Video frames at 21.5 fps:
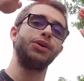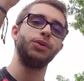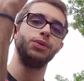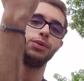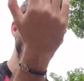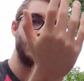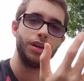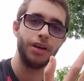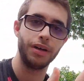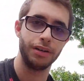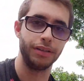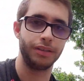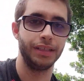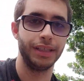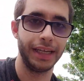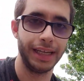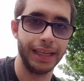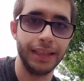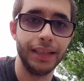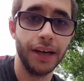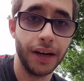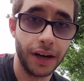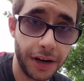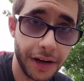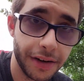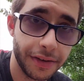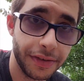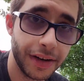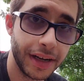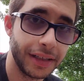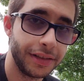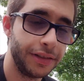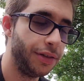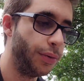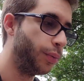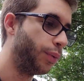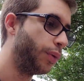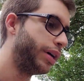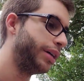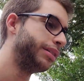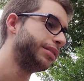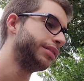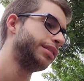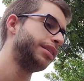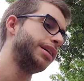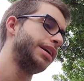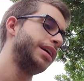long to get the artifacts you want.